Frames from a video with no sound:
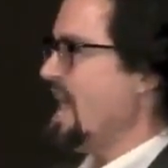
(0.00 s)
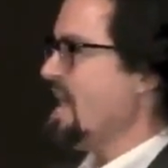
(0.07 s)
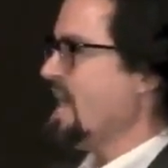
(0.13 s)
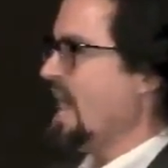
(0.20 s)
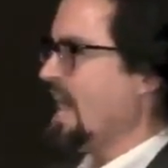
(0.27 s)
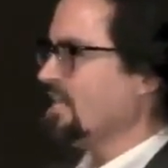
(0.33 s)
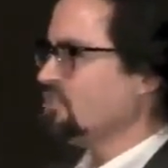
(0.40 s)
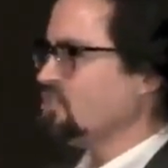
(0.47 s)

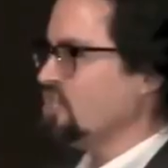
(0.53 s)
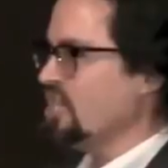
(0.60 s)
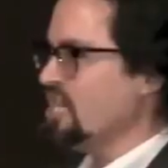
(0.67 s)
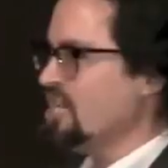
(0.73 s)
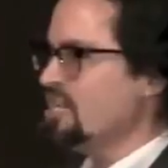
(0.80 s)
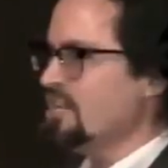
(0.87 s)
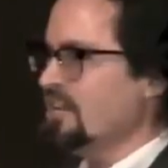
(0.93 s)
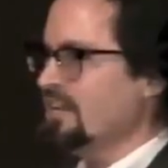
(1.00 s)

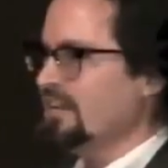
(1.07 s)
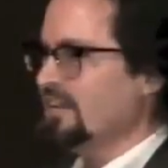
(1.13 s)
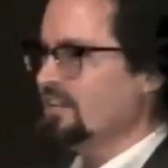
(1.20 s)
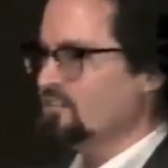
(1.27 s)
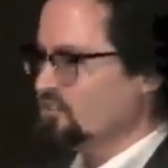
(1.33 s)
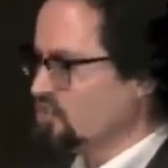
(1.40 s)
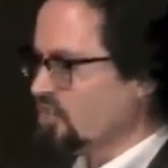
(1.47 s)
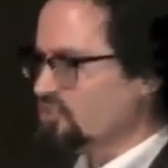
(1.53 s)

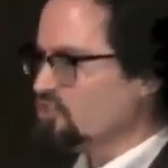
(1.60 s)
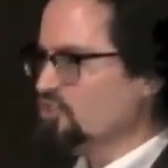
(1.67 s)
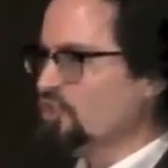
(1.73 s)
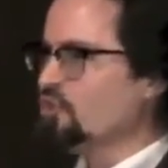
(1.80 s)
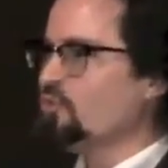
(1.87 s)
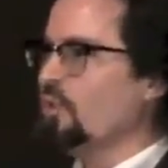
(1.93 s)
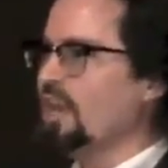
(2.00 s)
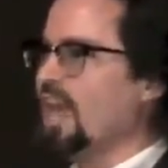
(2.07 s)
AIG.
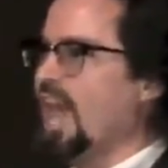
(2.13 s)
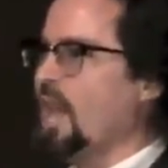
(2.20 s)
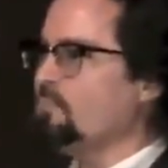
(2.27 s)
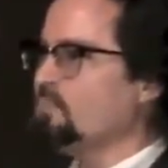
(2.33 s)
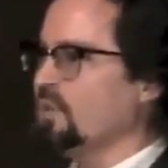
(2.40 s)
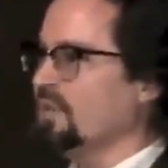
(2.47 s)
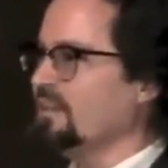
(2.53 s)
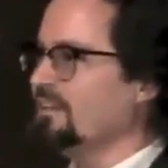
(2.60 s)
Just look what
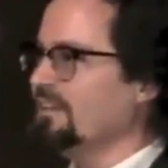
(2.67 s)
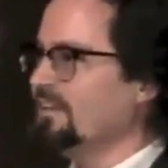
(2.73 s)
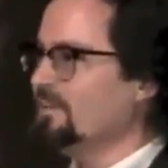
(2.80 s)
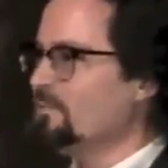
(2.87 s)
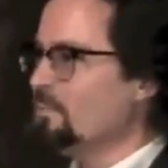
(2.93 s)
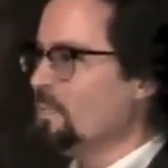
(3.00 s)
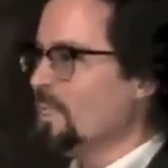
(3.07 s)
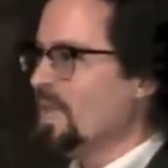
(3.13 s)
happened.
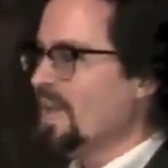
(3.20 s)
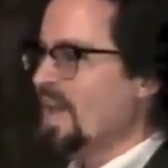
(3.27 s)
